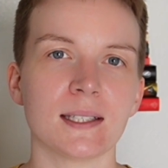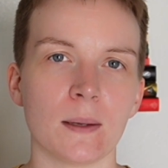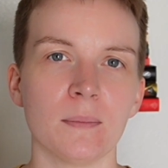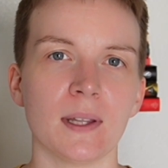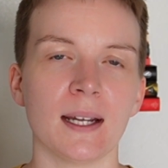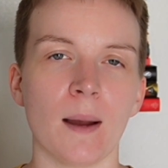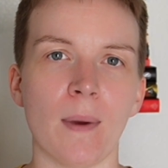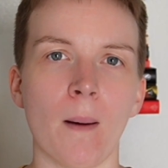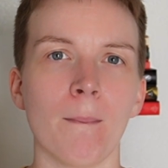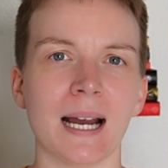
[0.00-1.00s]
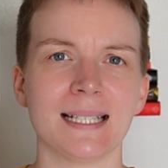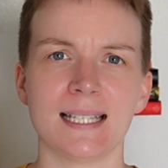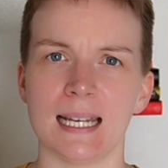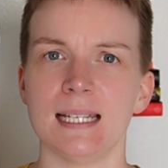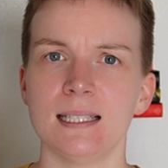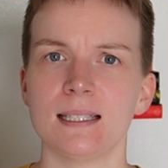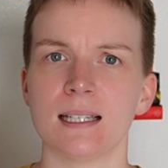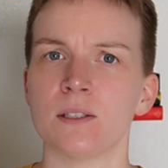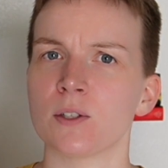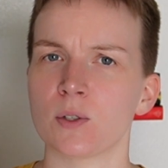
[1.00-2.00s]
something about my tastes
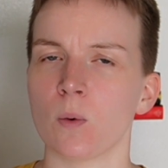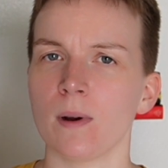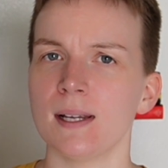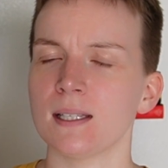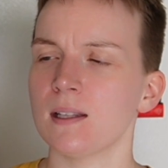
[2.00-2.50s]
in stories,